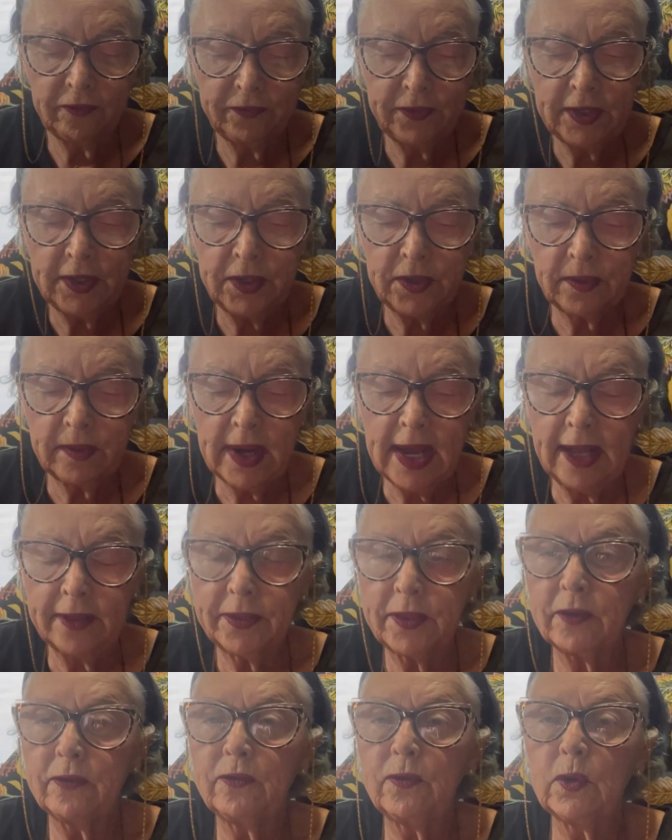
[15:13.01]
figure out
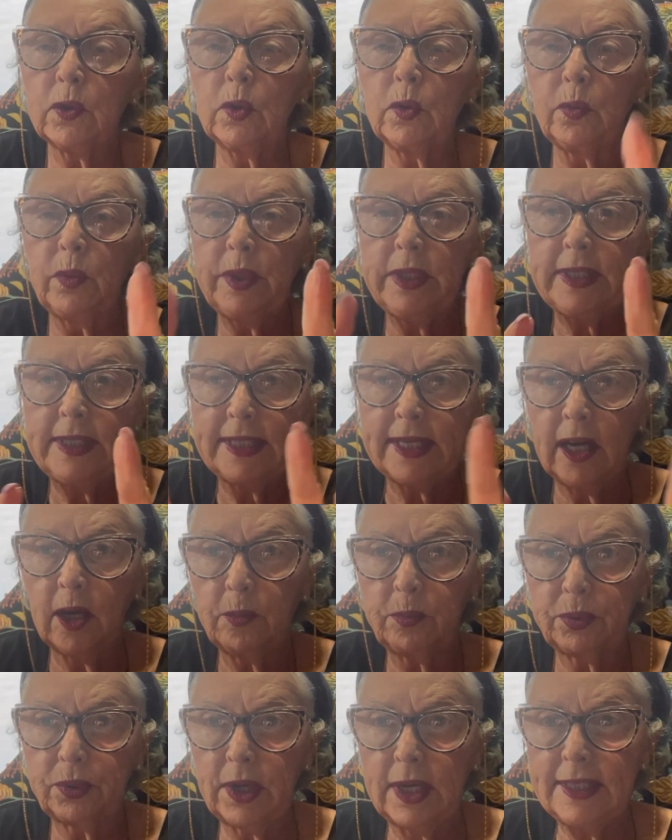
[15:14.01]
the full retail
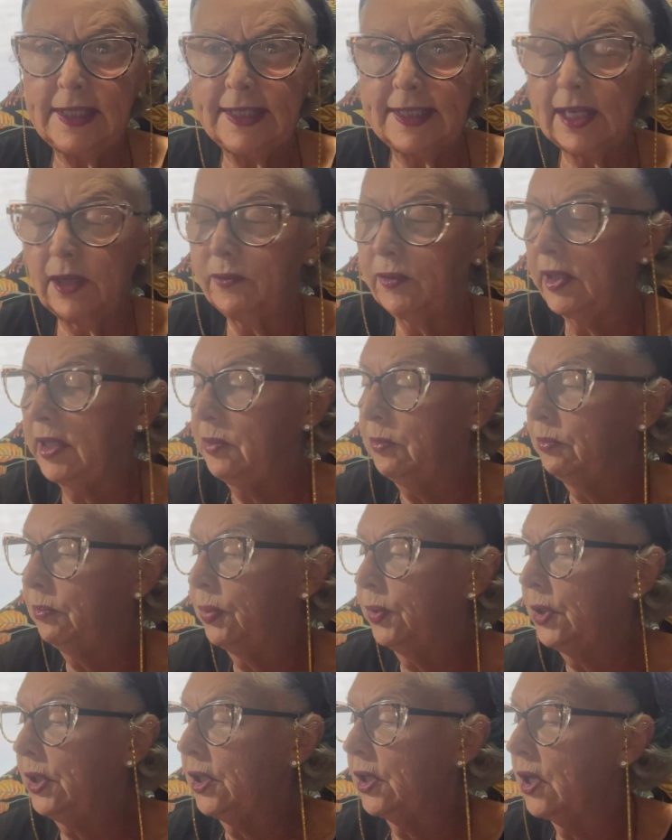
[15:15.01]
price of it and
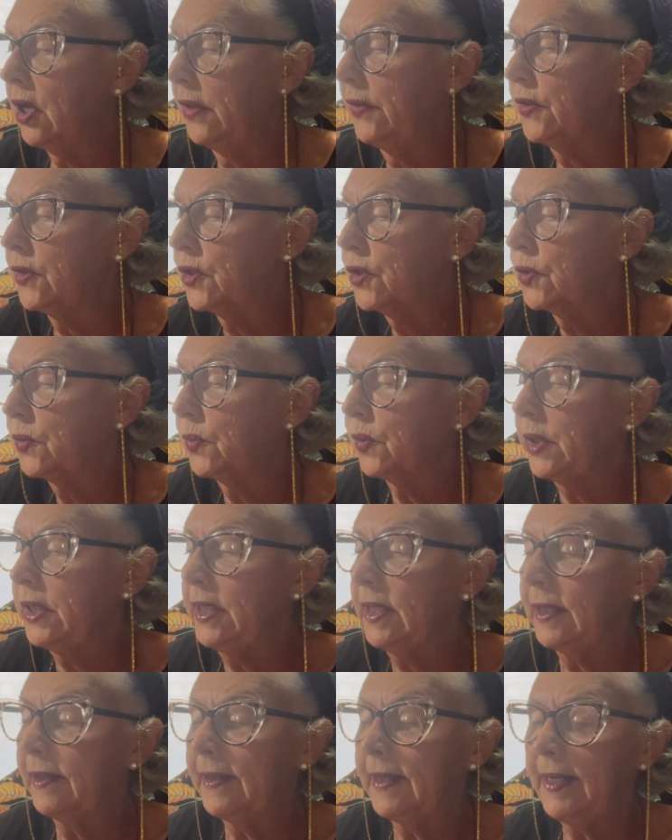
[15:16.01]
put it on the screen
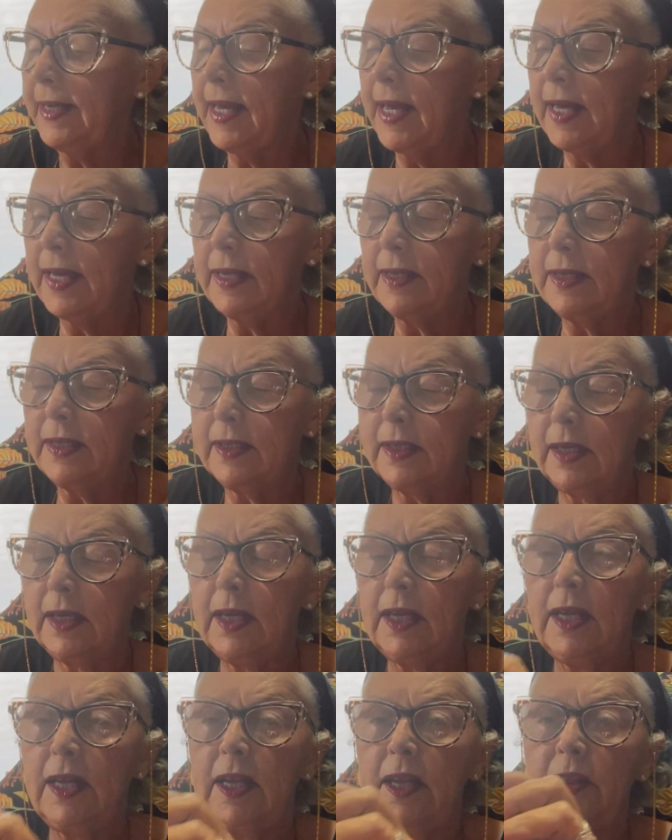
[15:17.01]
at the end.
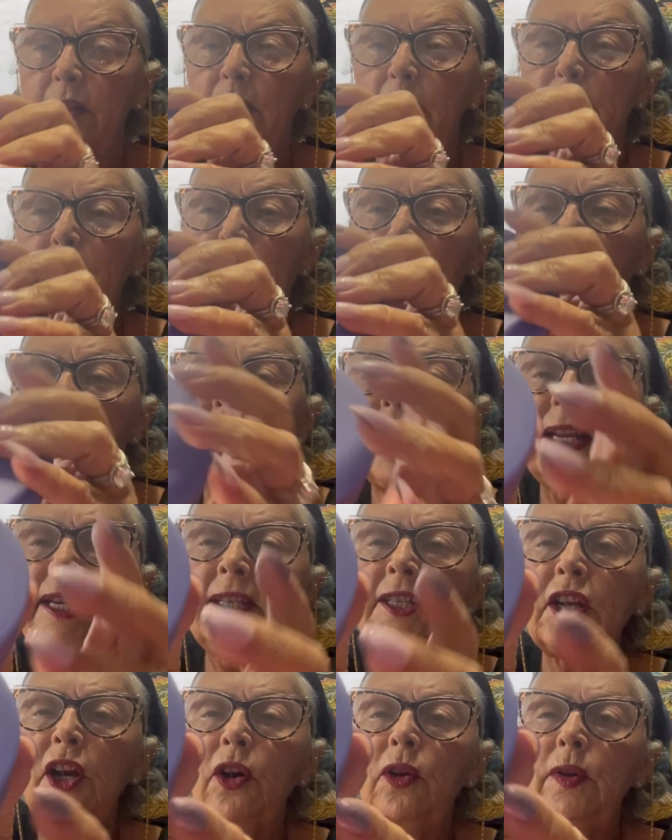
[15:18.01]
The body
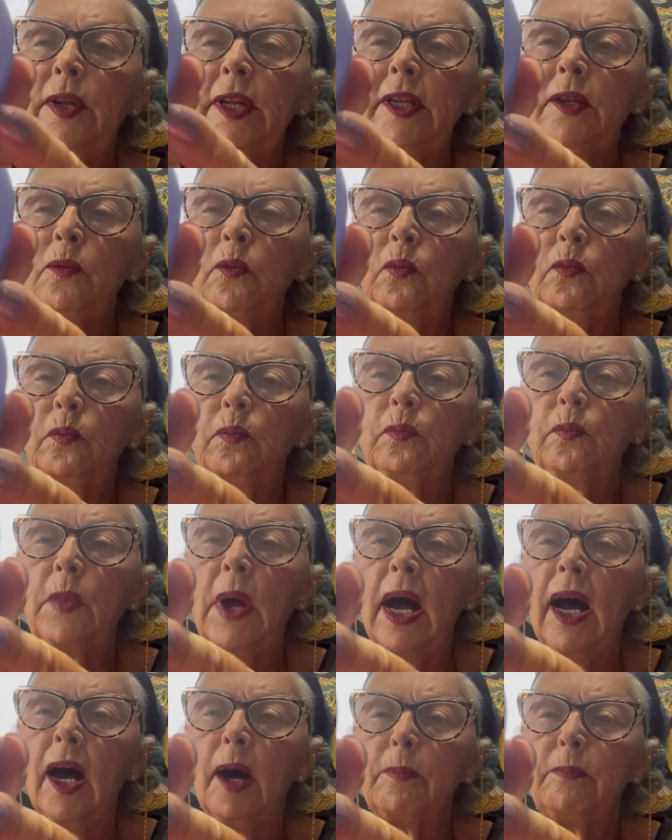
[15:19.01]
toning
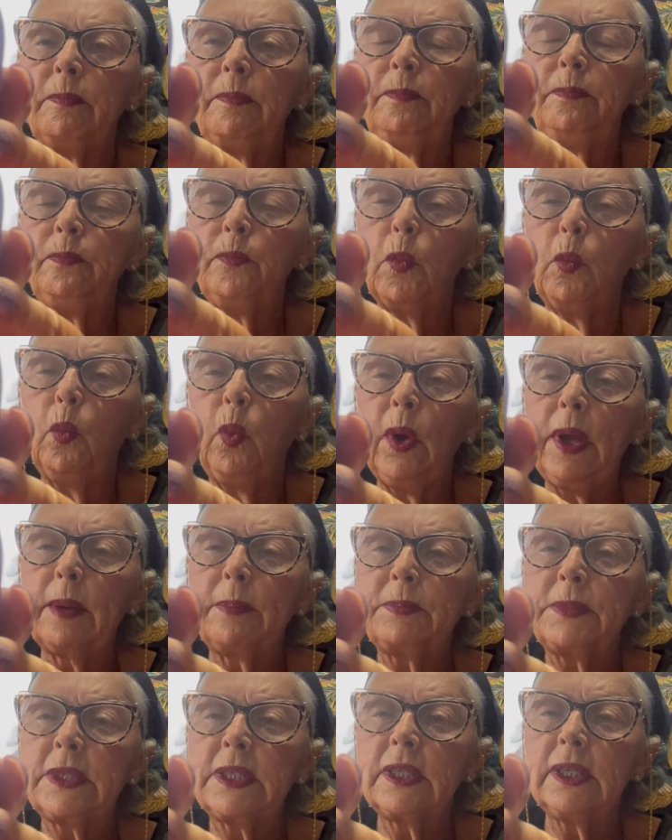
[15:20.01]

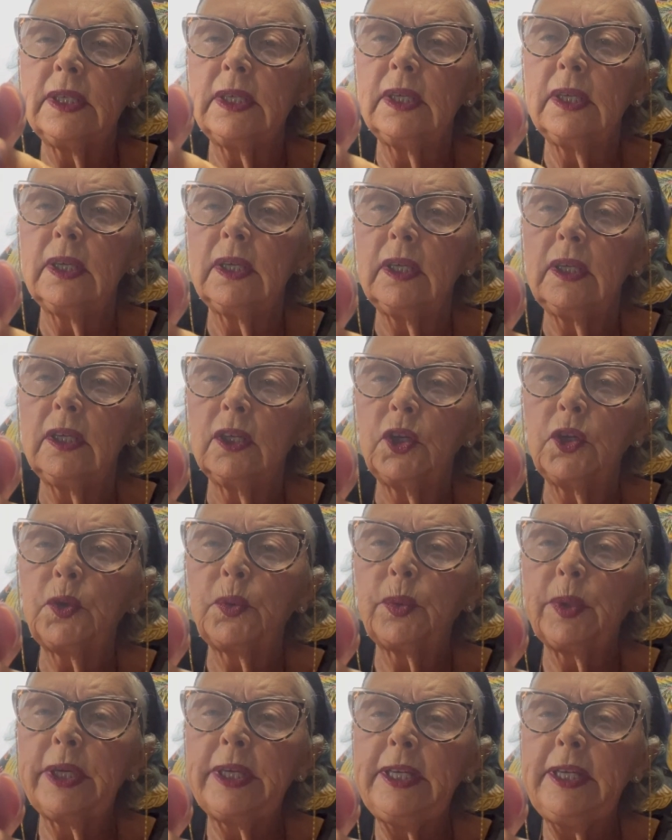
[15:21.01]
whipped
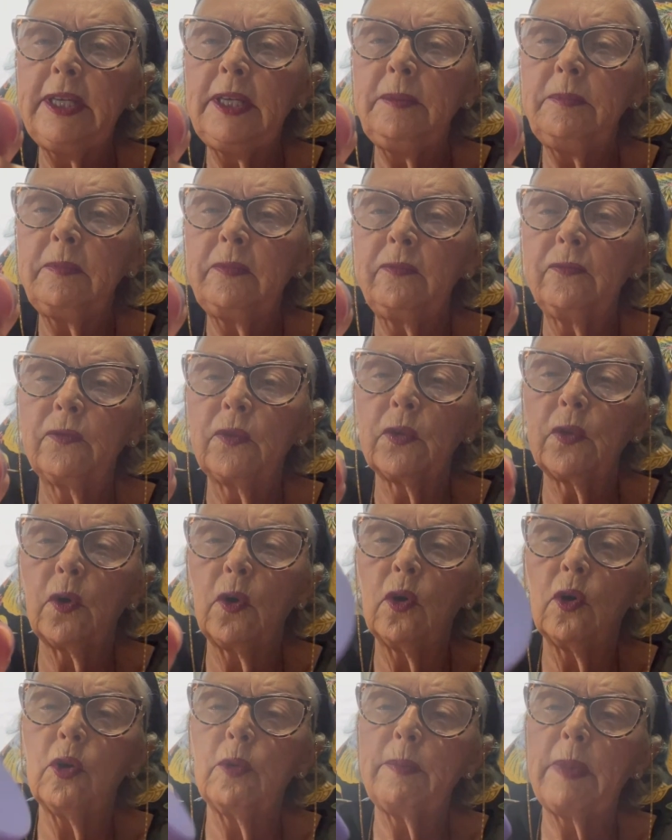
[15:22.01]
cream for the
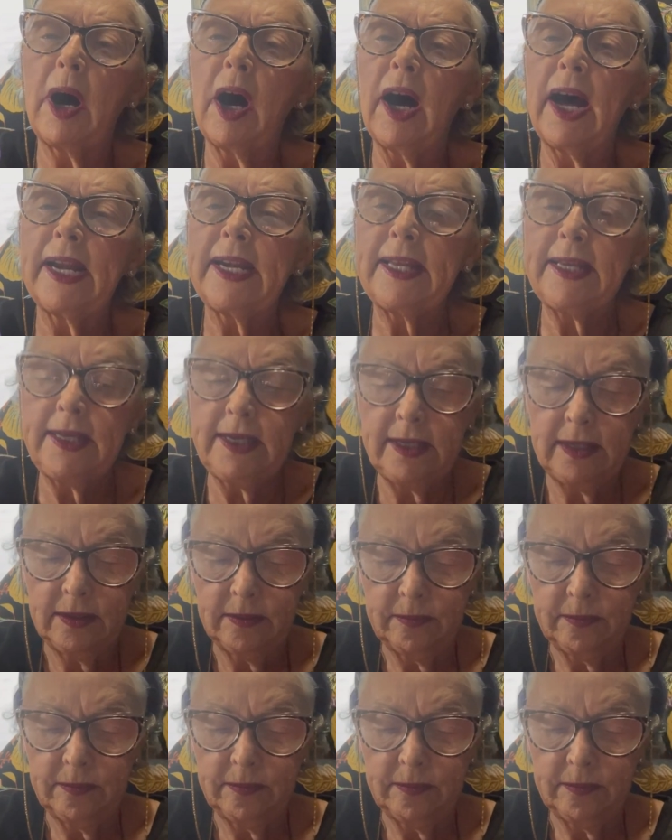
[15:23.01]
whole body,